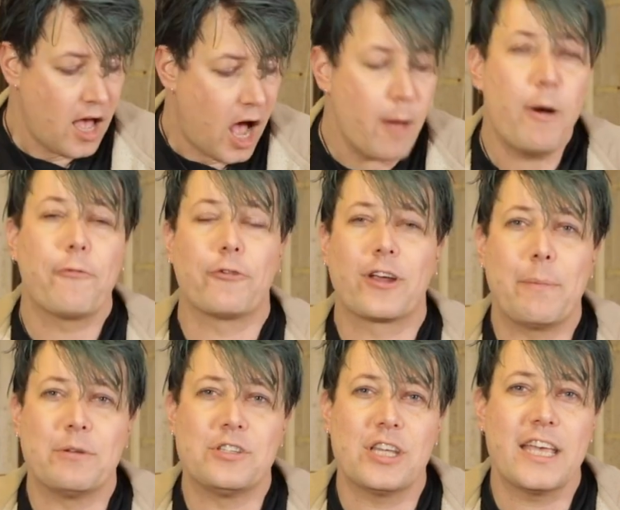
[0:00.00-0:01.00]
I'm off for a
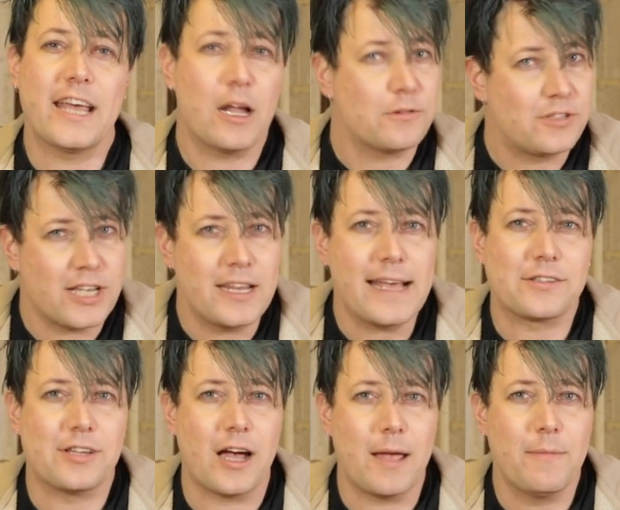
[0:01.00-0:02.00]
cup of tea, and I'll see you
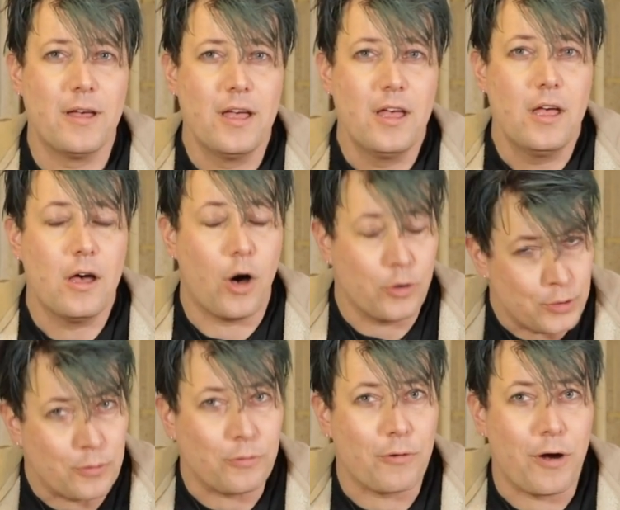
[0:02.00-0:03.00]
next time on
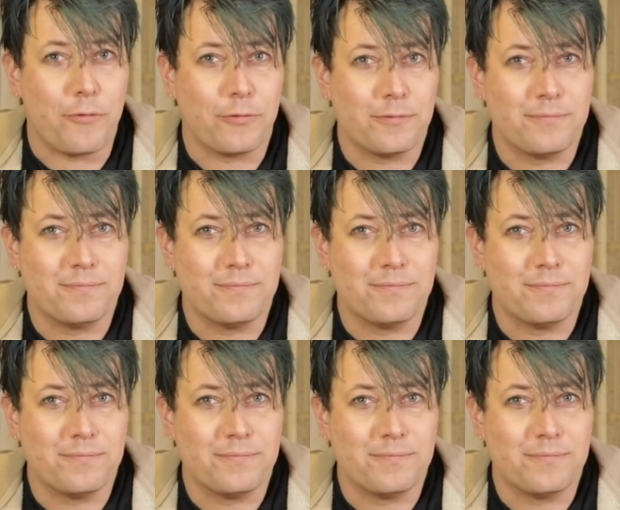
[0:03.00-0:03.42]
Newton Grove.